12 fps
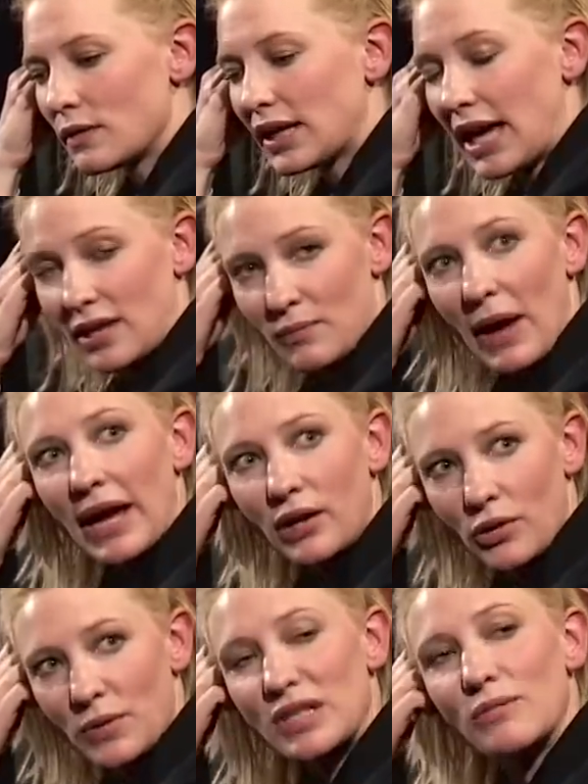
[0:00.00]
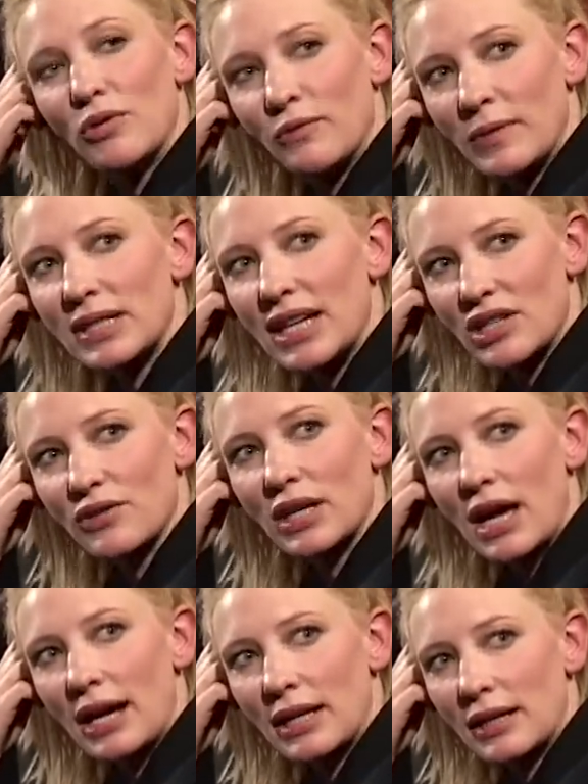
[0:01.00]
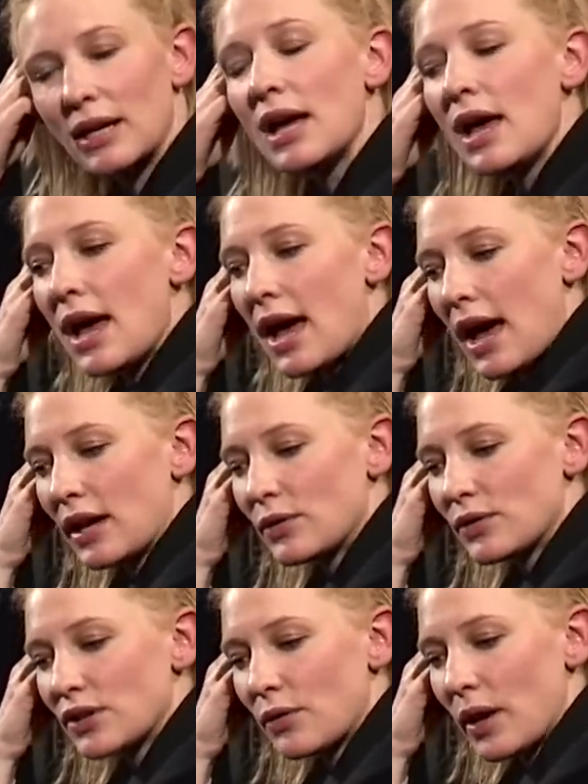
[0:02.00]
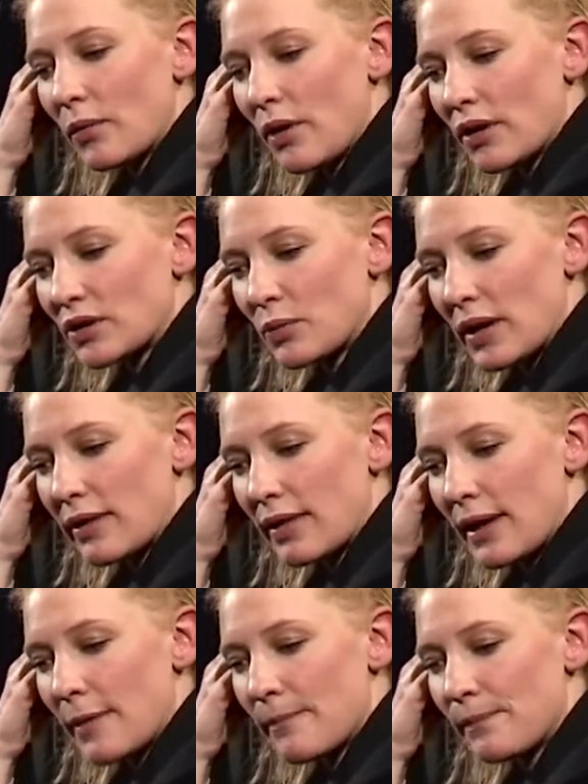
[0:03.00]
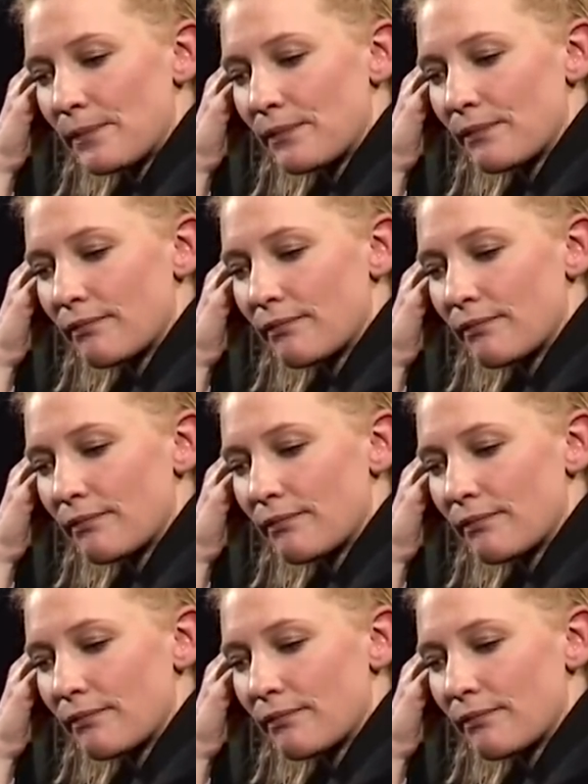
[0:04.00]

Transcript: Keith Bain, who was the movement teacher at NIDA. And also I worked with um,